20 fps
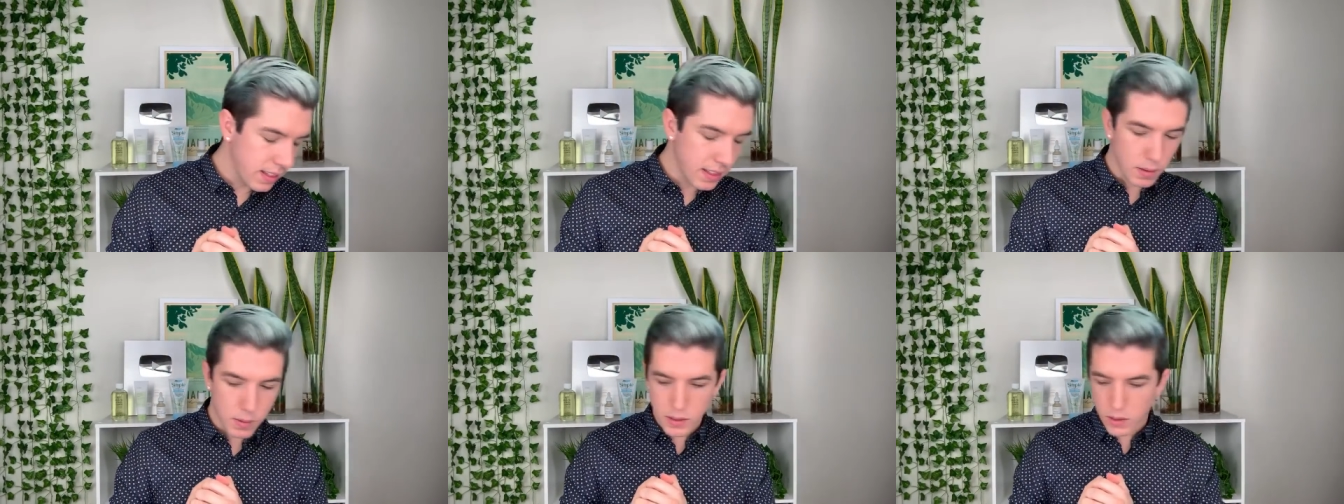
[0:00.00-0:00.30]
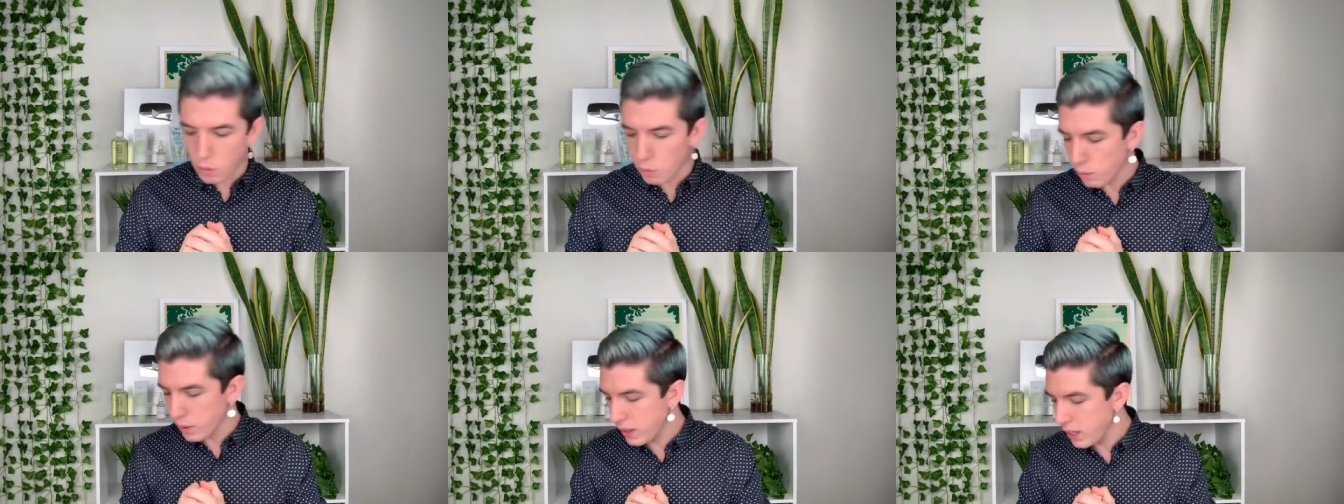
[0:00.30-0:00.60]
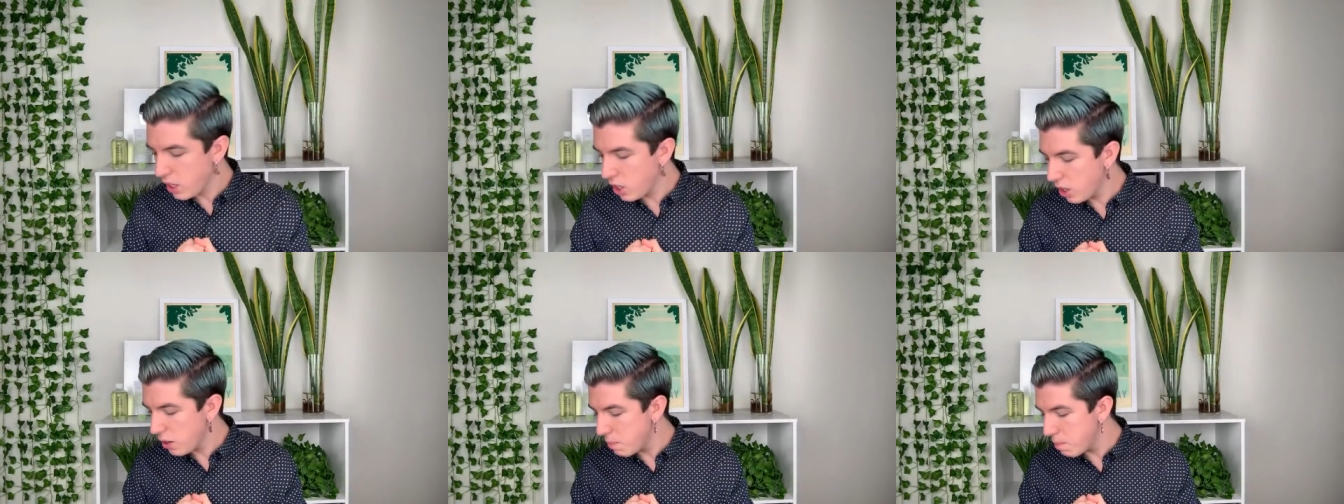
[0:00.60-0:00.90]
There was a
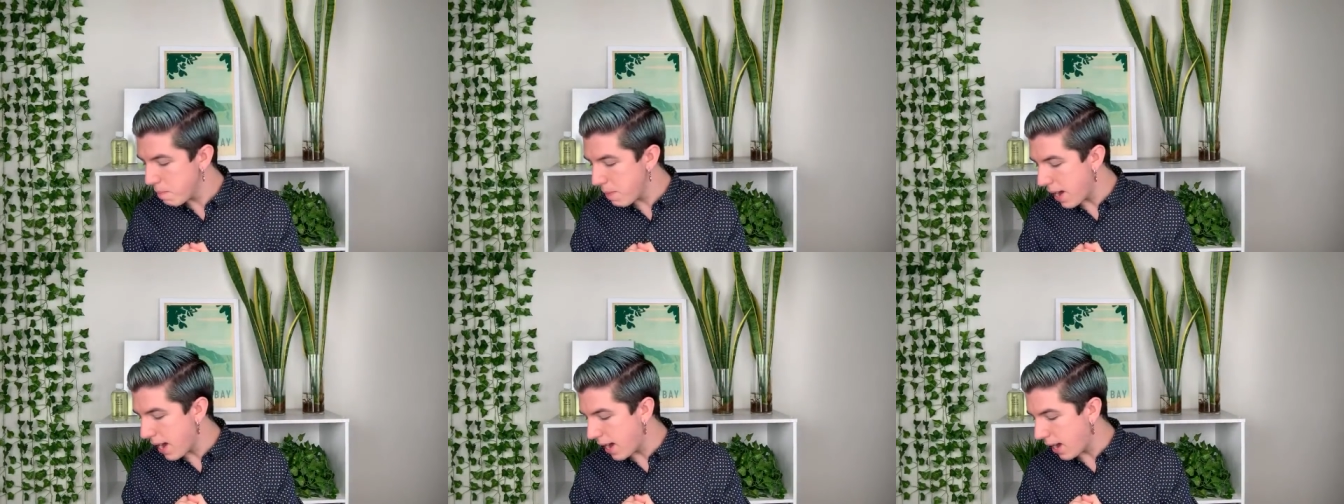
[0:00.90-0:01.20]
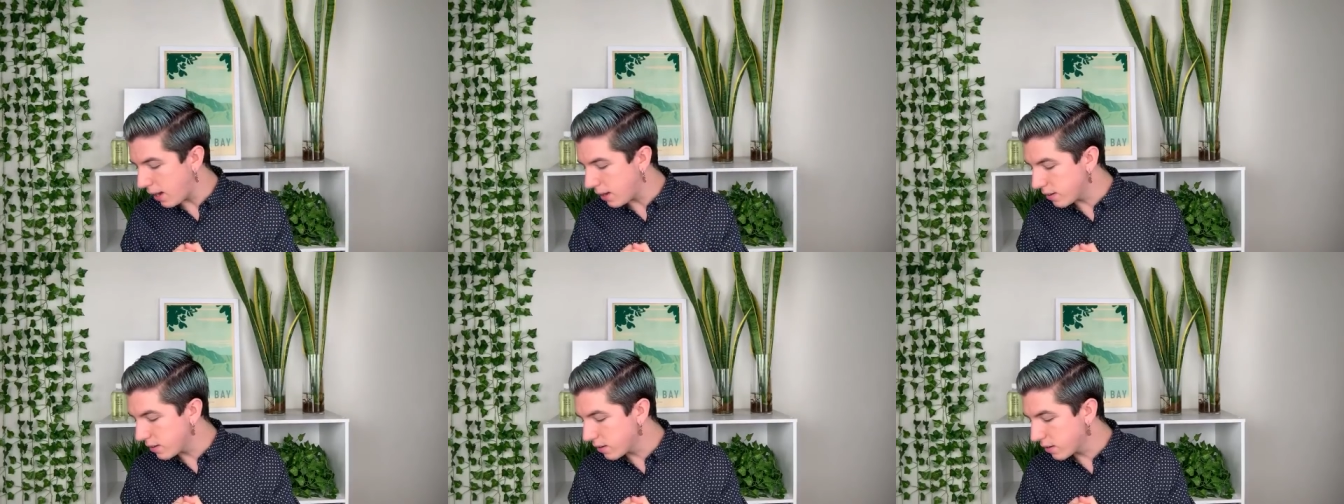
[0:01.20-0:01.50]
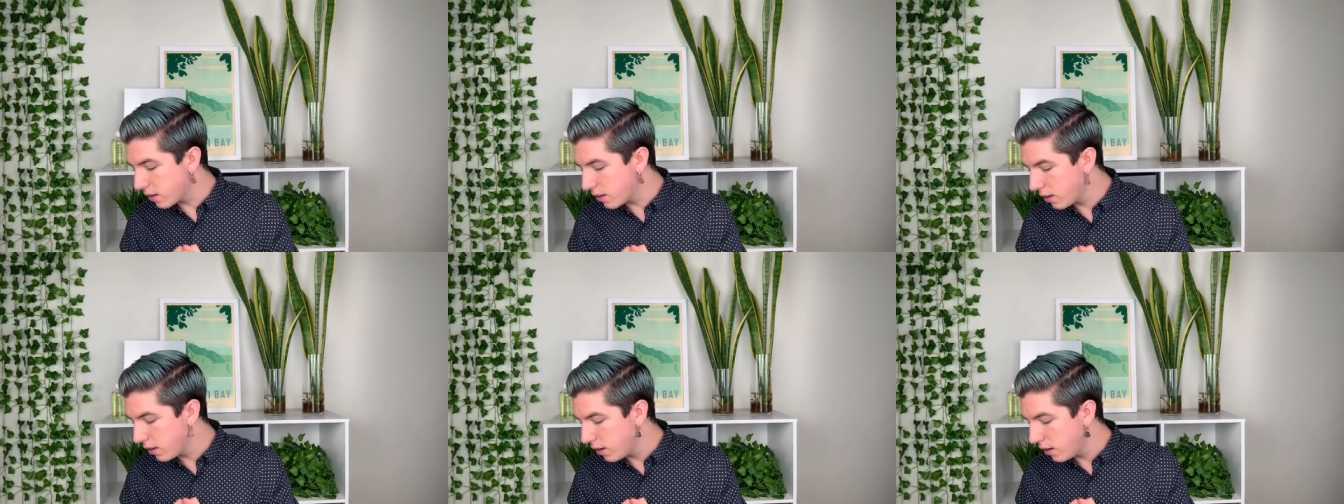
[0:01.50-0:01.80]
really good
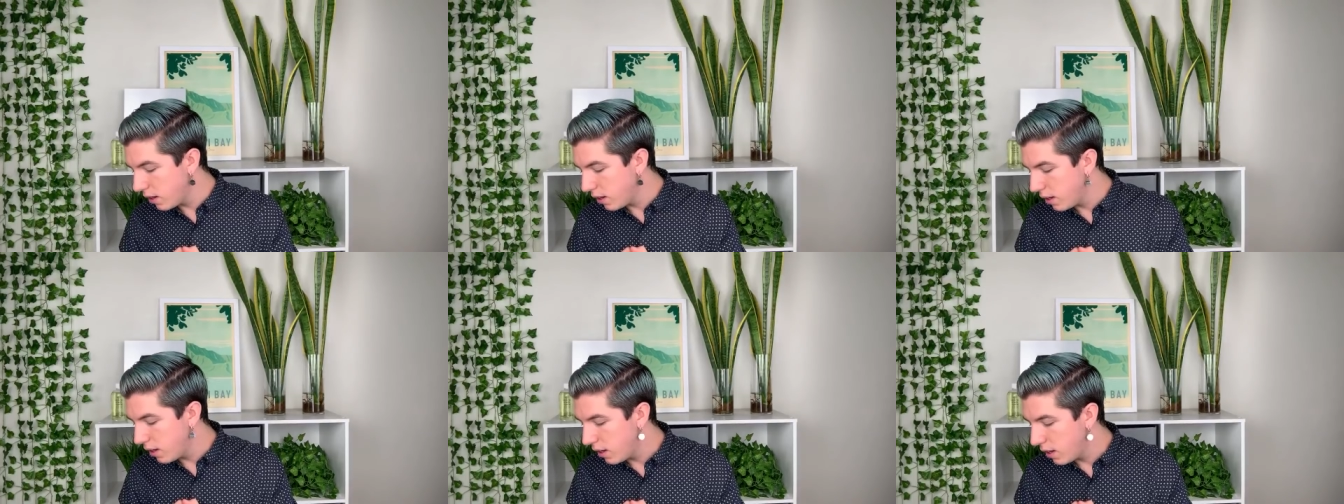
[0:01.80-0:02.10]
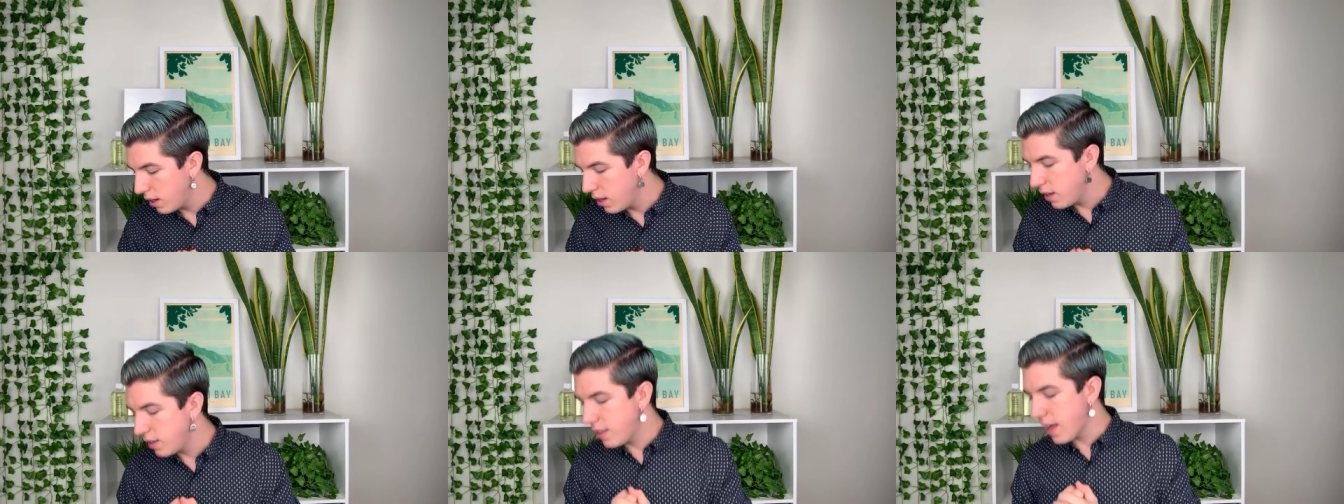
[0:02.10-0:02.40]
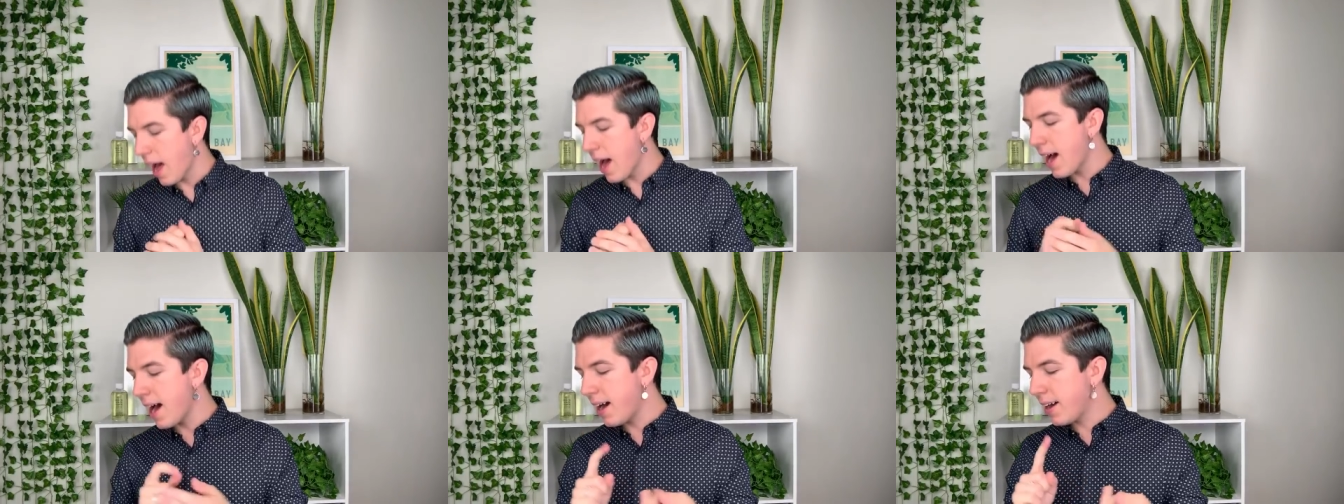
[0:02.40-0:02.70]
mask
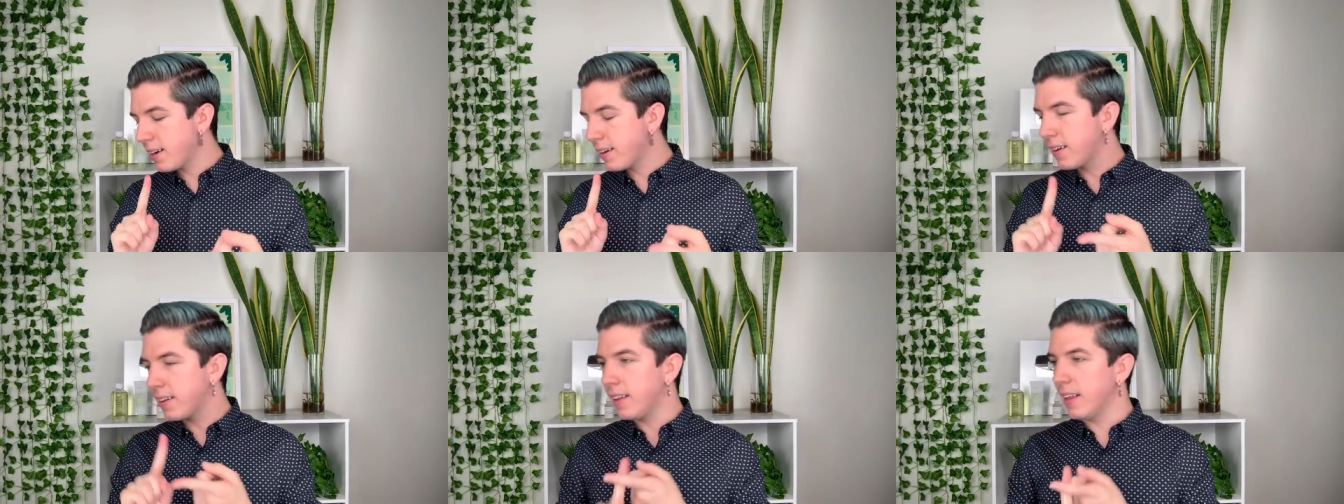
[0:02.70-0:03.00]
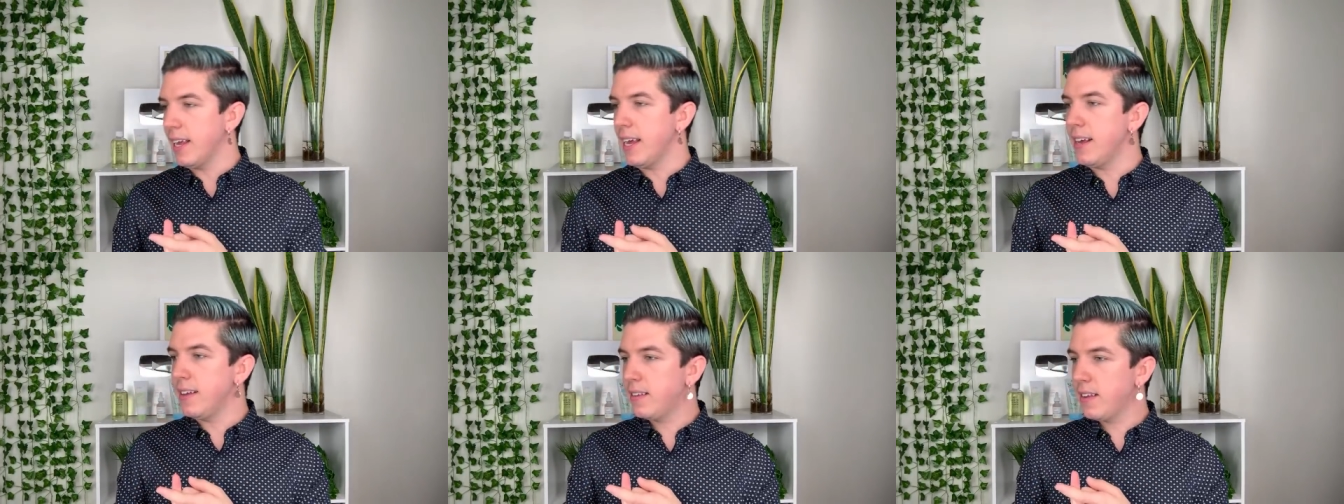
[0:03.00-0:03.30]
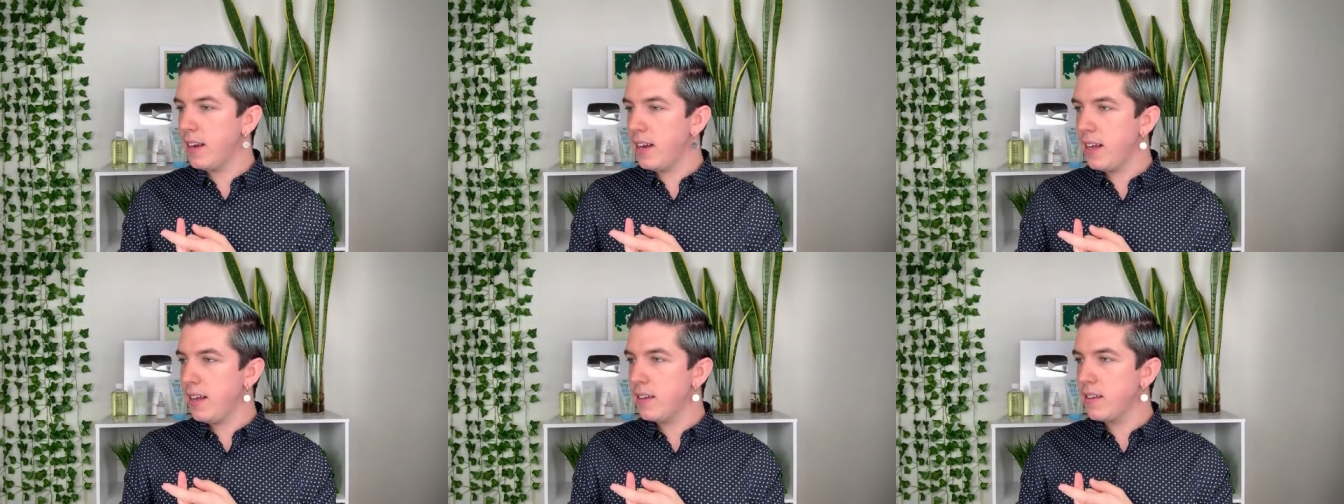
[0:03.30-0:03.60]
that had clays
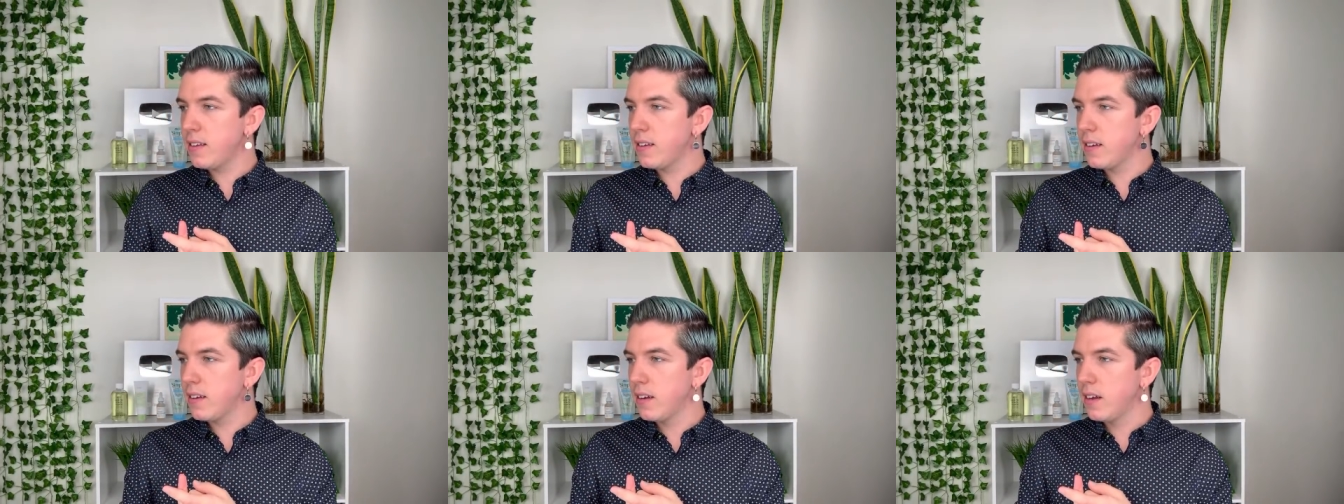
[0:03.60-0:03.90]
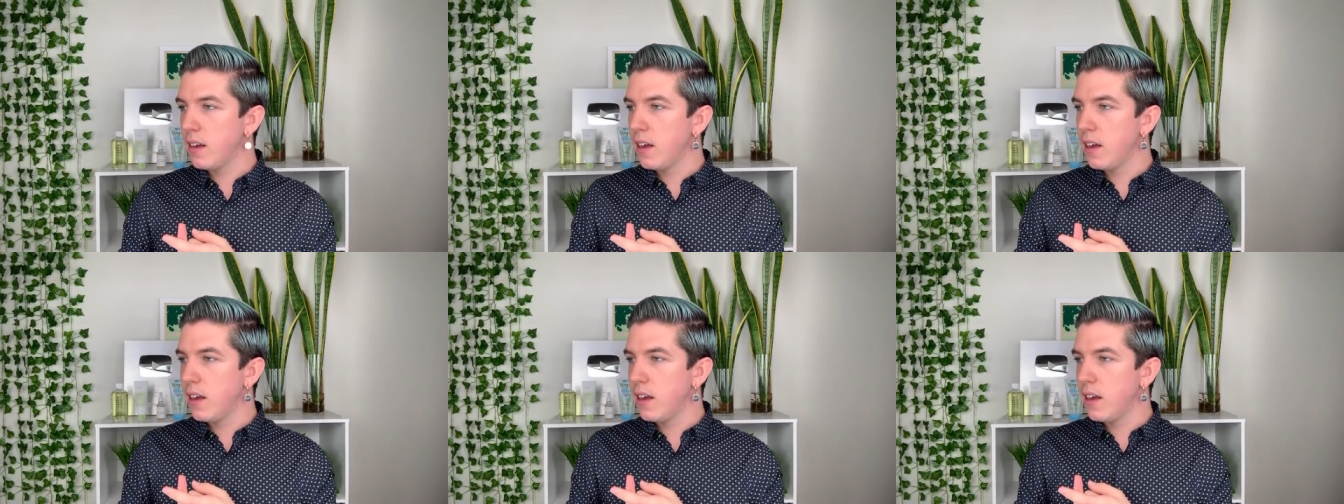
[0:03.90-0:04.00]
in it,